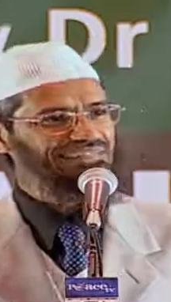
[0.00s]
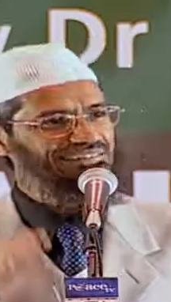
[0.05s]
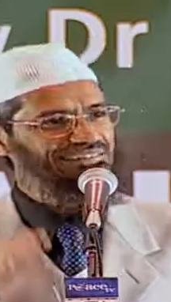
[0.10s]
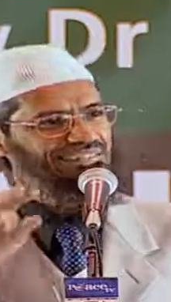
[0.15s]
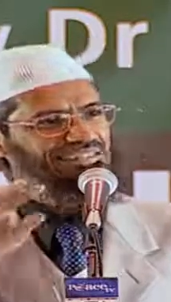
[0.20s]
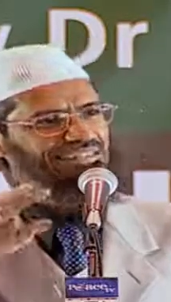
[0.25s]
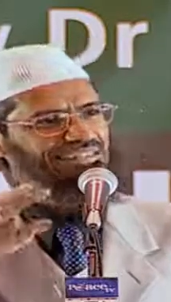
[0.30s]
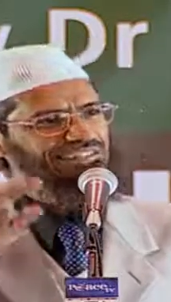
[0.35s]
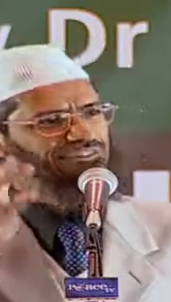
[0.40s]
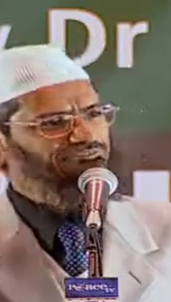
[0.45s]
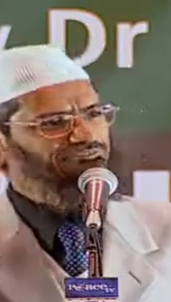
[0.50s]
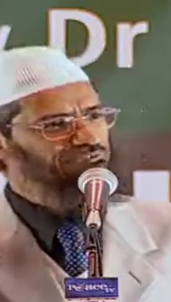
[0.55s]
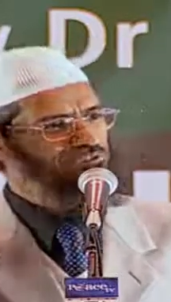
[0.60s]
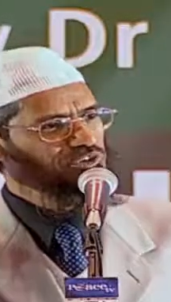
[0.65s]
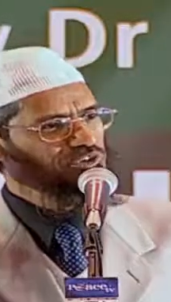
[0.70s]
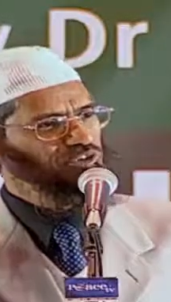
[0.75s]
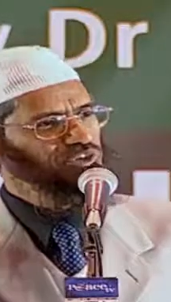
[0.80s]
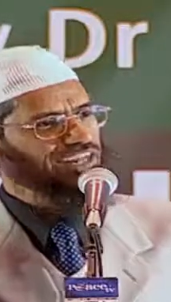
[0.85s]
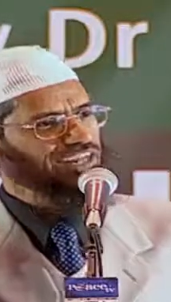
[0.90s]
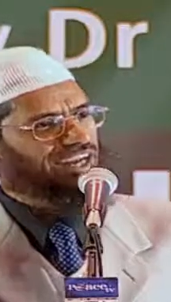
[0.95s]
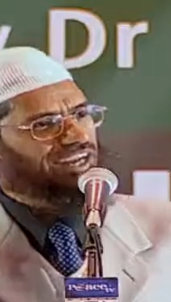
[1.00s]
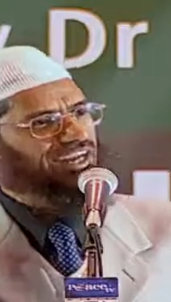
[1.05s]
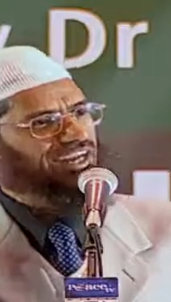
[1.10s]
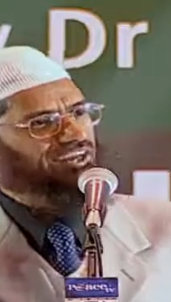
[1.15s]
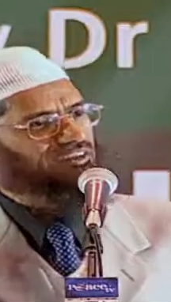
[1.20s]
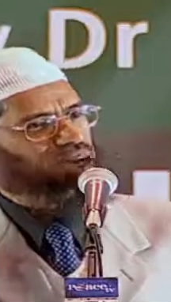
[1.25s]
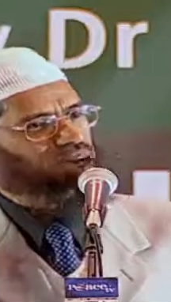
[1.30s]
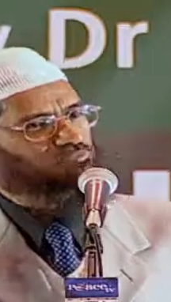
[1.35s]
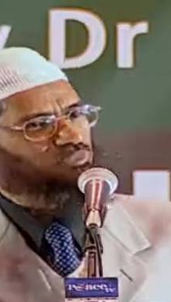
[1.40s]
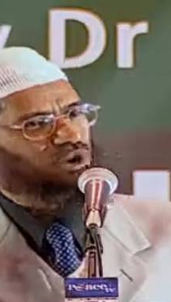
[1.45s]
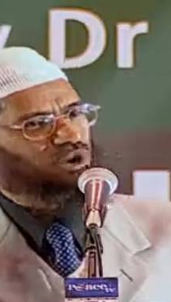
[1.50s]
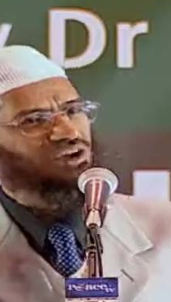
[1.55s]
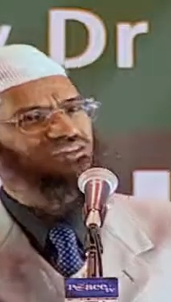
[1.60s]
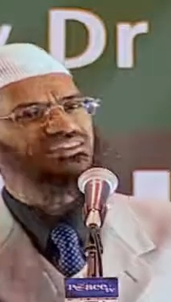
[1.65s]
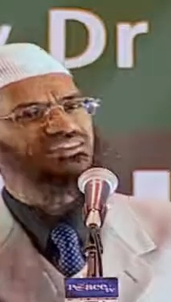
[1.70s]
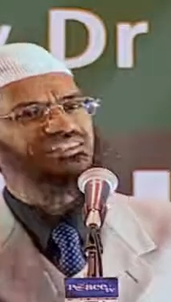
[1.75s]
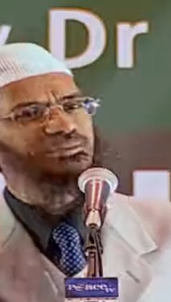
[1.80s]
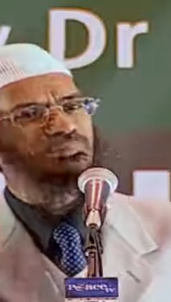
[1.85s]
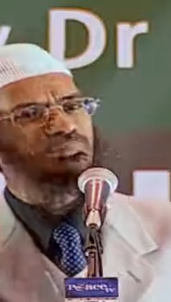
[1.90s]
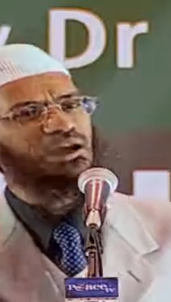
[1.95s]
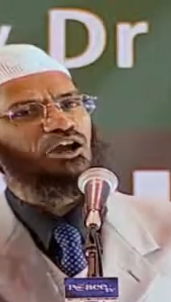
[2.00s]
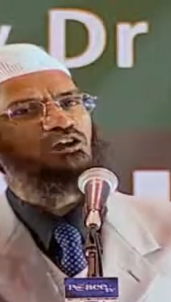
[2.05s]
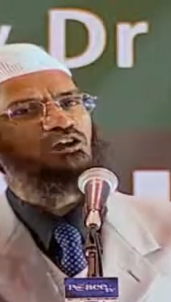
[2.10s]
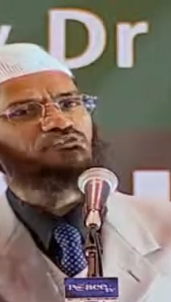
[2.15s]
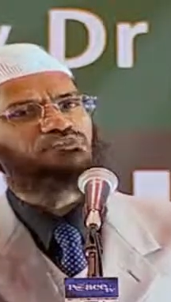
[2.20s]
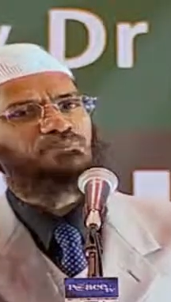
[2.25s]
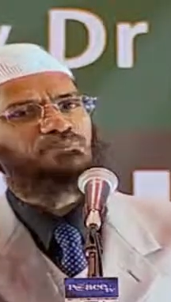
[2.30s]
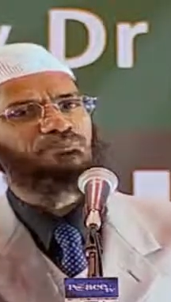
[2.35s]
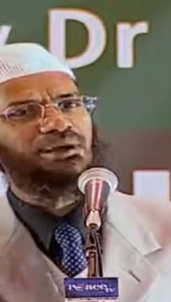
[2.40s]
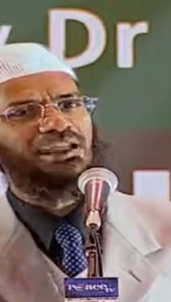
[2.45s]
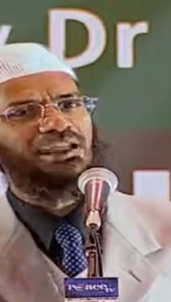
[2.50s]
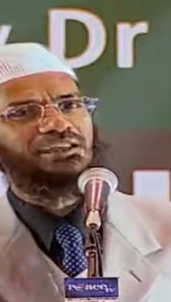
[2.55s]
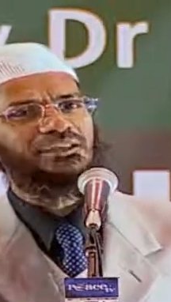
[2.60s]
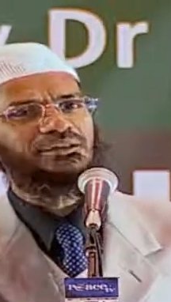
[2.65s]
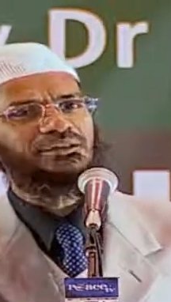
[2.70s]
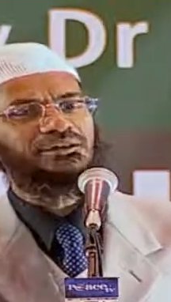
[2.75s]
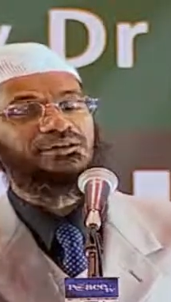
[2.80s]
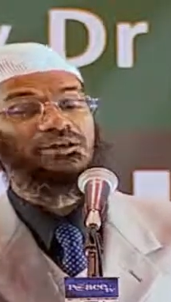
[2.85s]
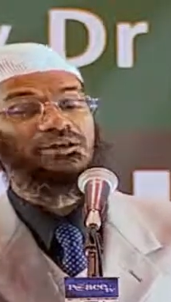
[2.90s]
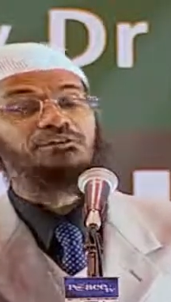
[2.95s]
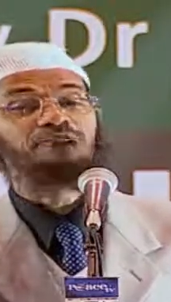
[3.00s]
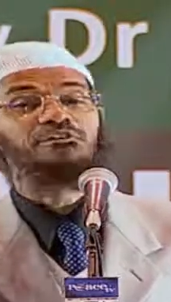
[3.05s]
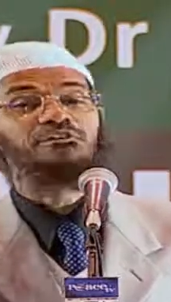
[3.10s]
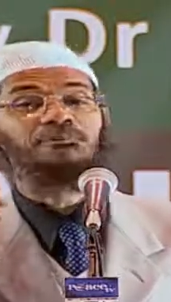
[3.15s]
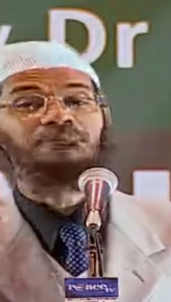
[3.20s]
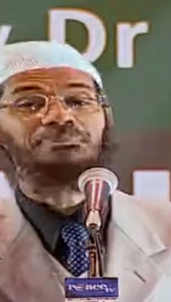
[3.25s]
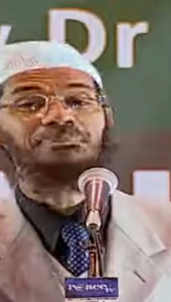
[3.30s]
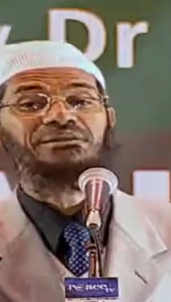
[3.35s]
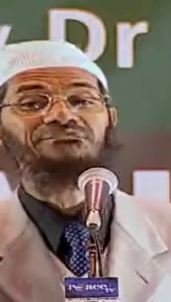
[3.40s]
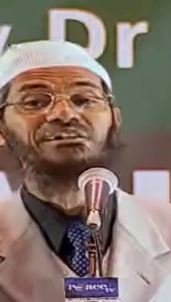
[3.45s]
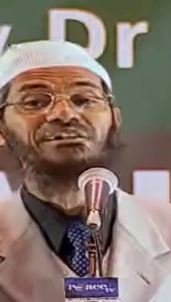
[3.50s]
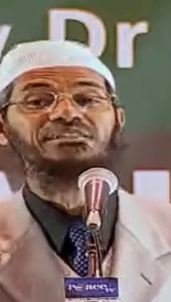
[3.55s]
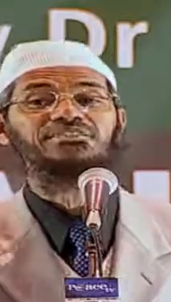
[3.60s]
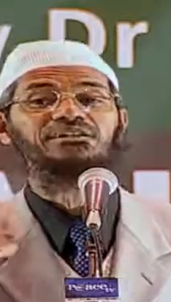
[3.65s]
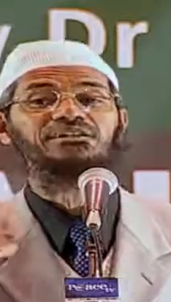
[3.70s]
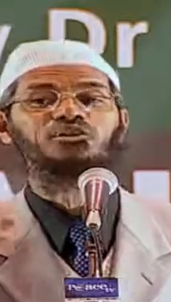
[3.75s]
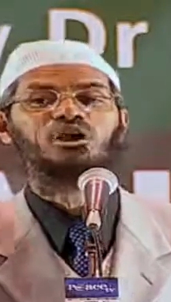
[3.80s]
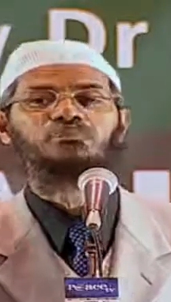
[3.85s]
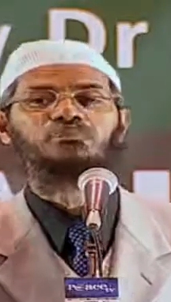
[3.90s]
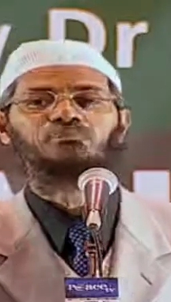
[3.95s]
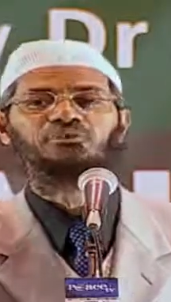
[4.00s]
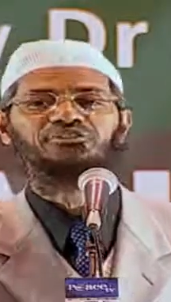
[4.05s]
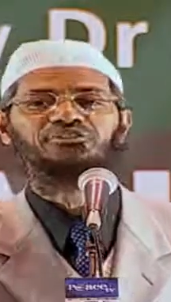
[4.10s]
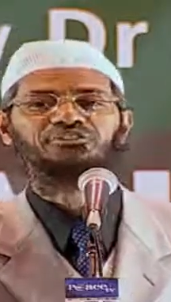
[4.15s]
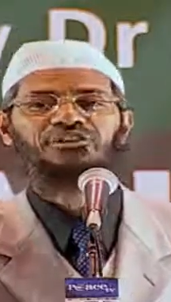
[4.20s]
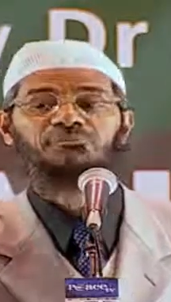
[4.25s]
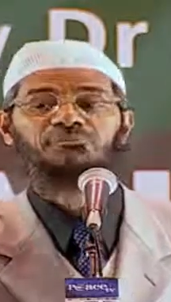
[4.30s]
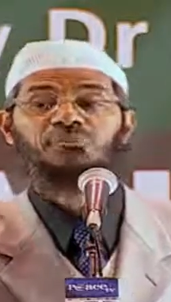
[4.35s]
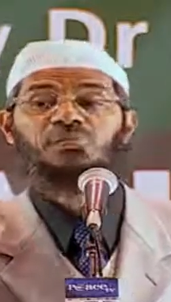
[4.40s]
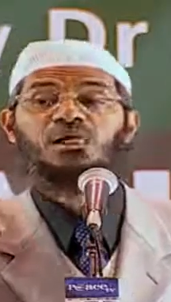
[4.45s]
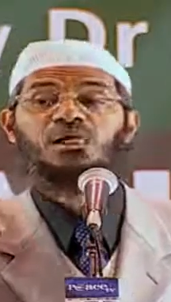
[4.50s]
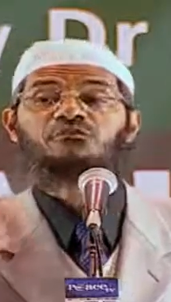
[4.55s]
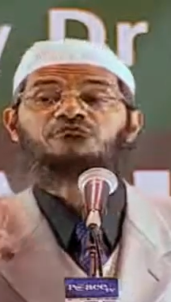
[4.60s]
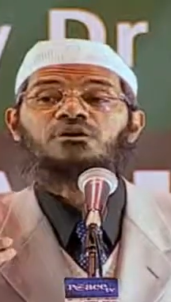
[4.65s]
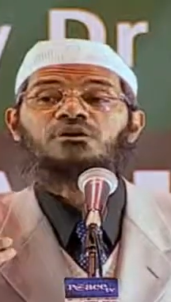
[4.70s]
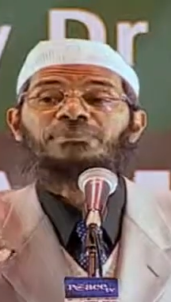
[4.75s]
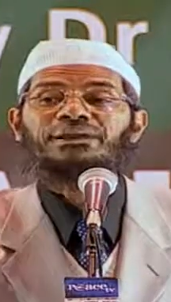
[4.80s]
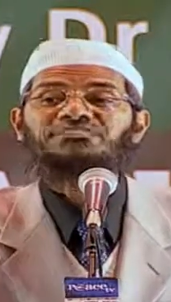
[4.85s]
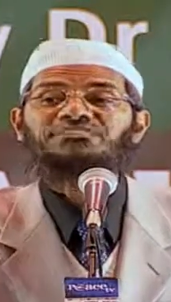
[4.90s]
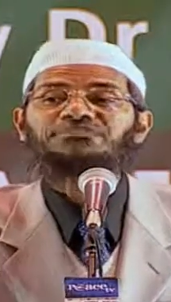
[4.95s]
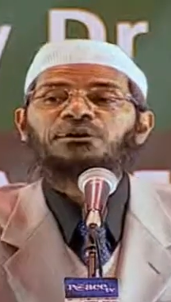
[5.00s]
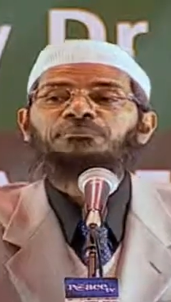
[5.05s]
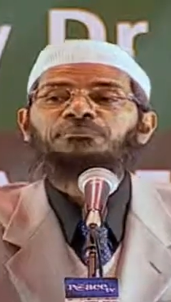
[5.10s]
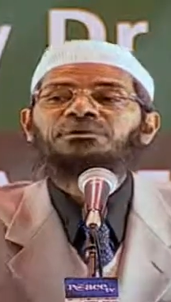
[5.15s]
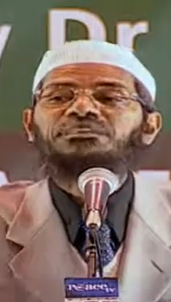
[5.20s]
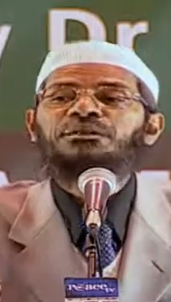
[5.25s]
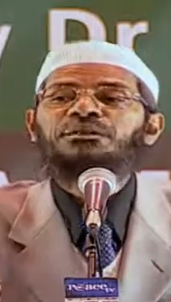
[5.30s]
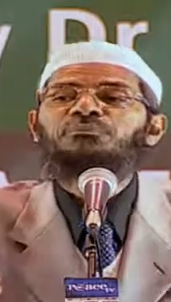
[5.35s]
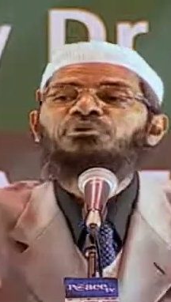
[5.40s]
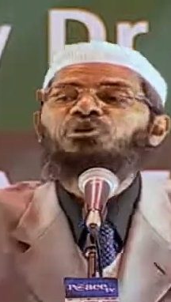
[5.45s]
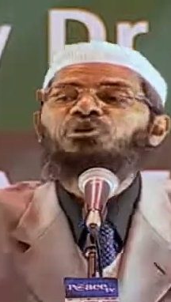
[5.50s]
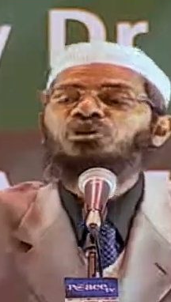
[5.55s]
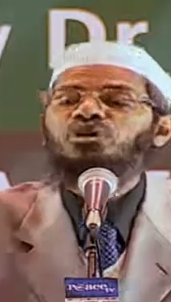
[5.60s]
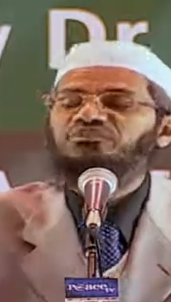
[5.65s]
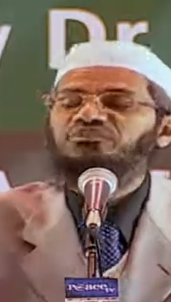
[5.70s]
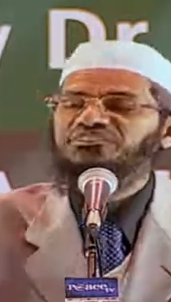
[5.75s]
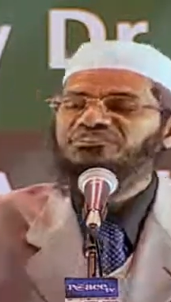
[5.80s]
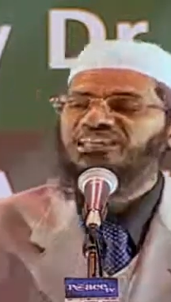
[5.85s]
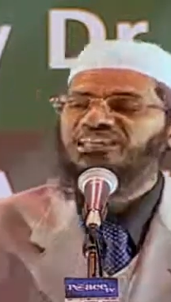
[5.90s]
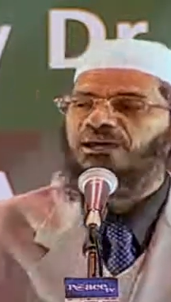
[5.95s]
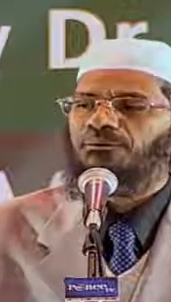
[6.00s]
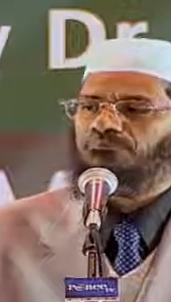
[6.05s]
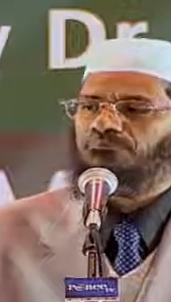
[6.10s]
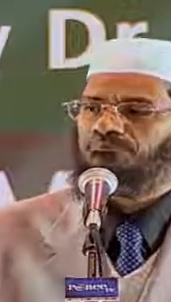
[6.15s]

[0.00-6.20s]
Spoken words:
These few negative points at the back of the mind will prevent the non-Muslim from accepting the beauty of Islam.